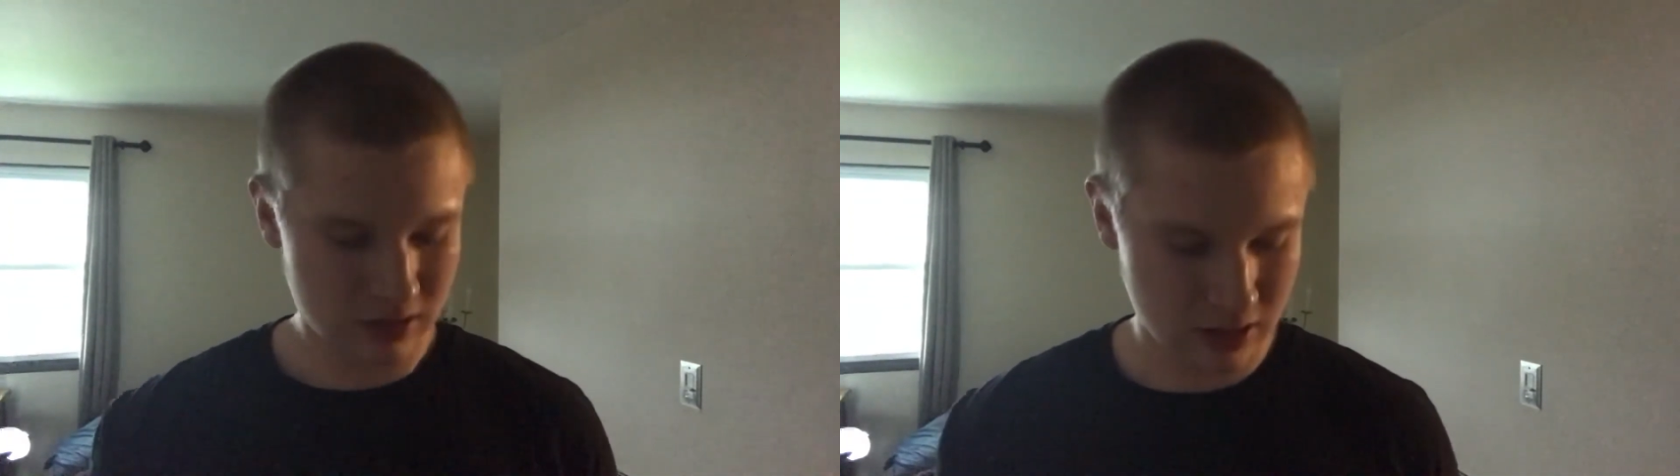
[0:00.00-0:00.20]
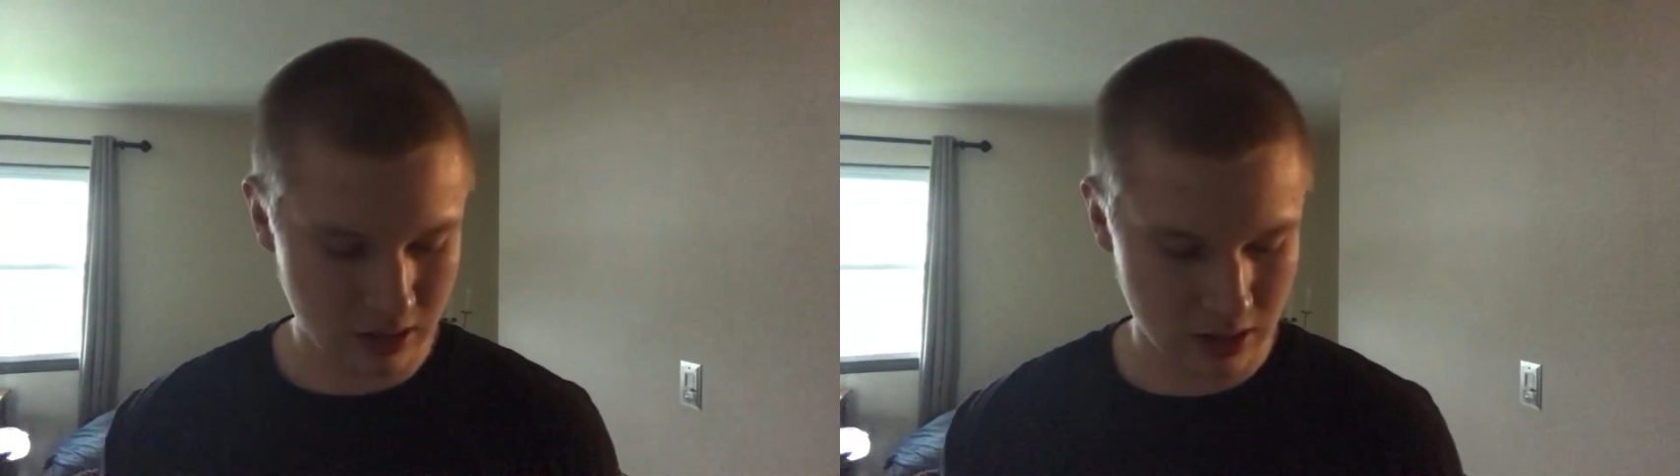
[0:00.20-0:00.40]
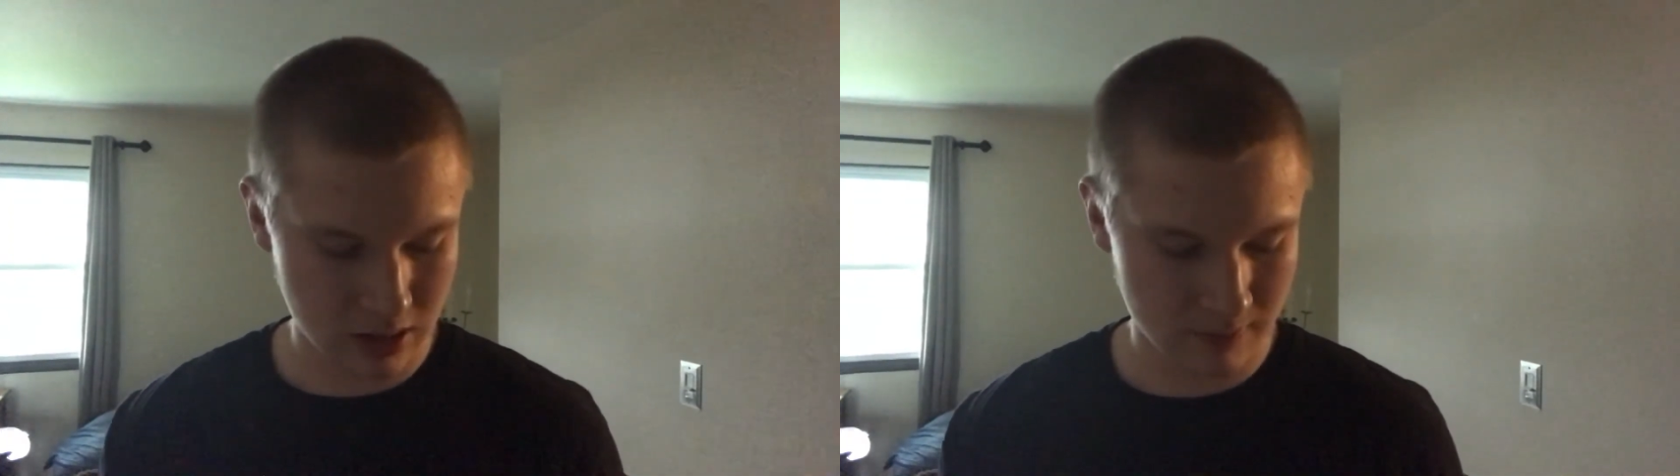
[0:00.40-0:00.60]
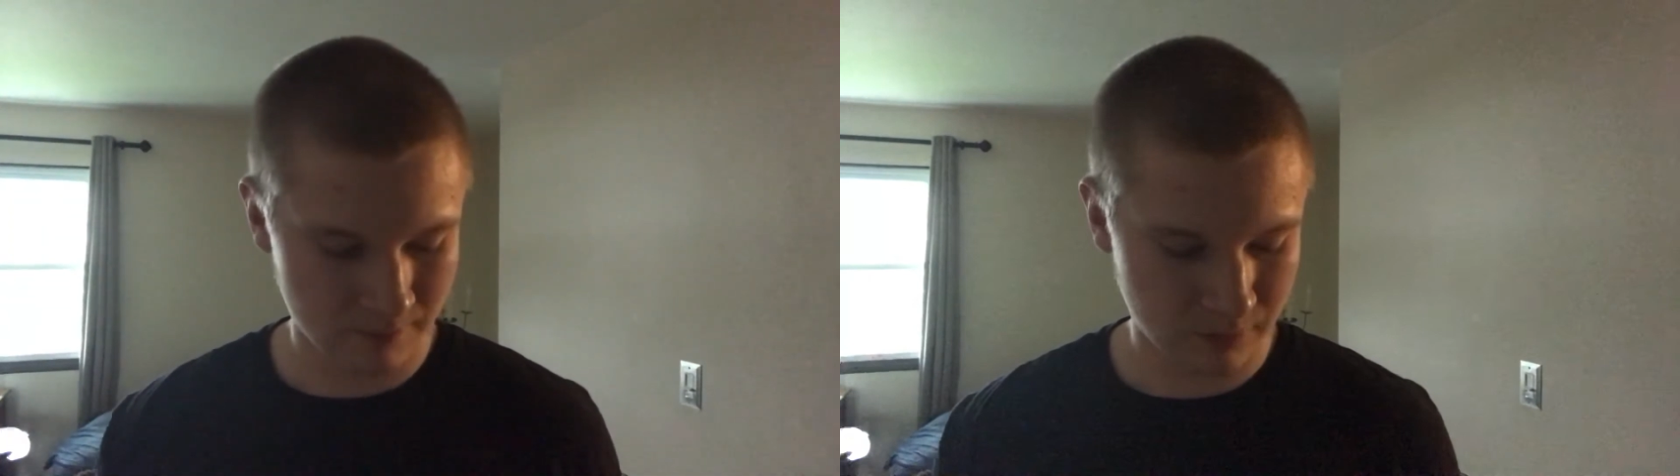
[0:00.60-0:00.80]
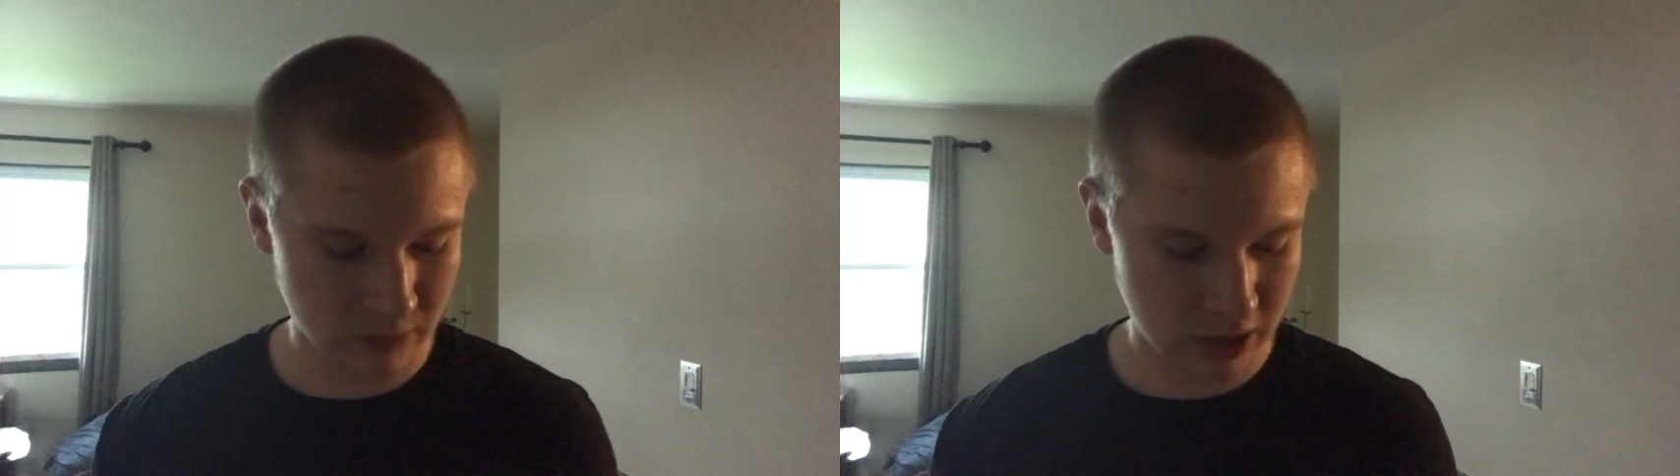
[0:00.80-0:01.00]

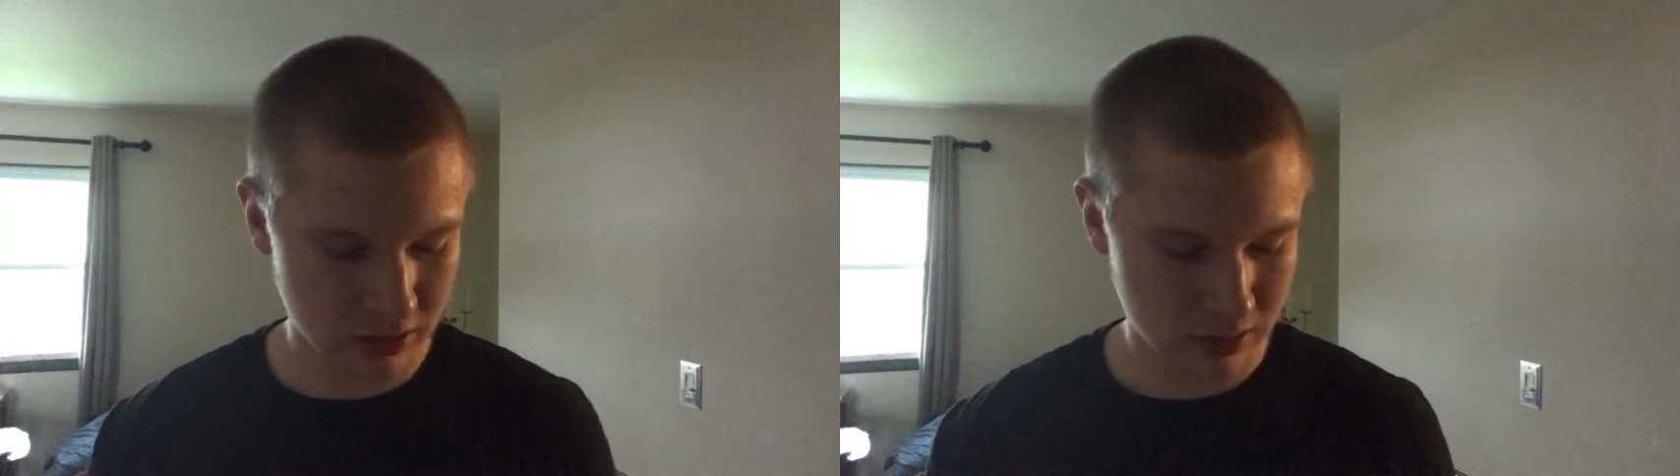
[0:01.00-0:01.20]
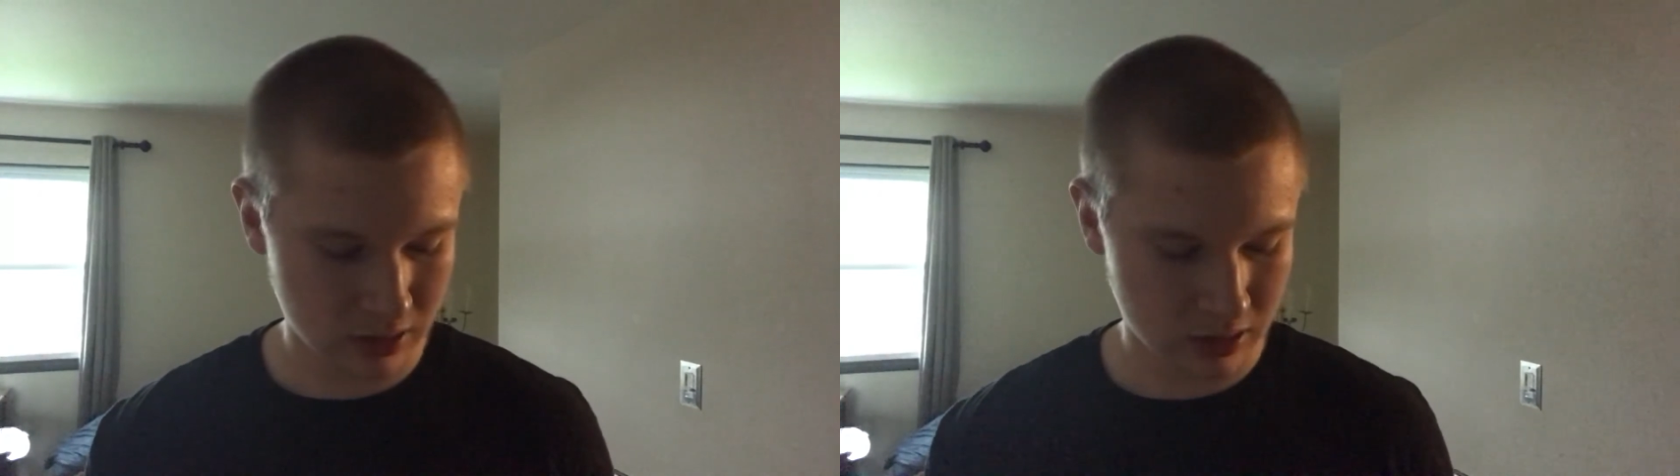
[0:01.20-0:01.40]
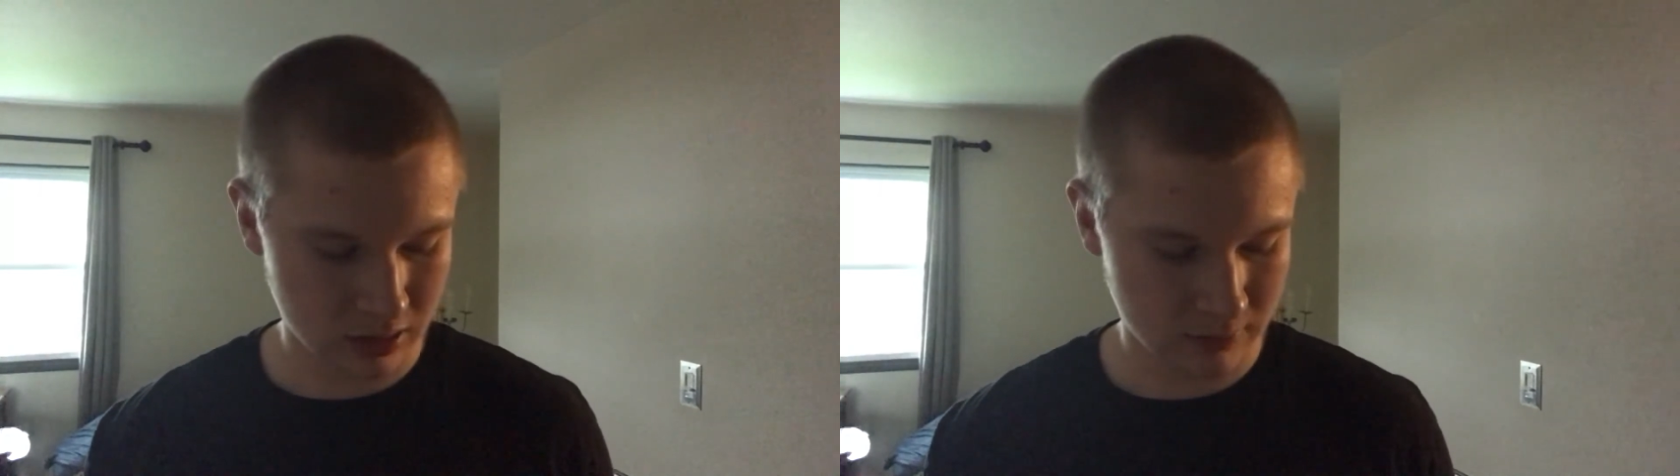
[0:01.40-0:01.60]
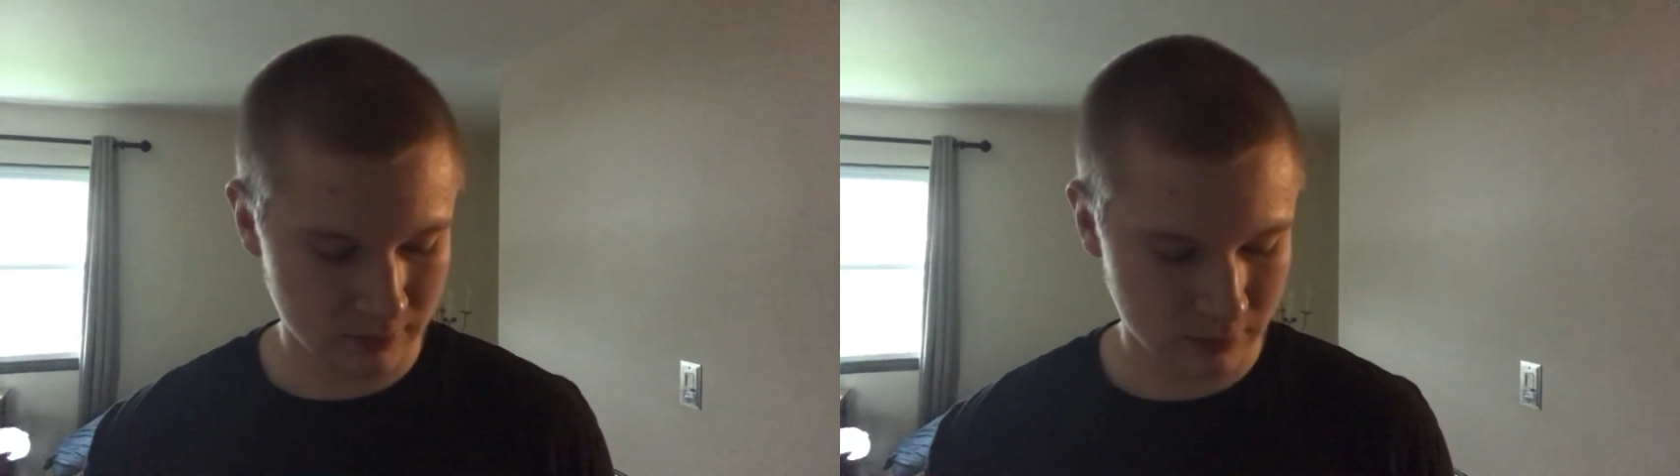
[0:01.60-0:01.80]
I'm not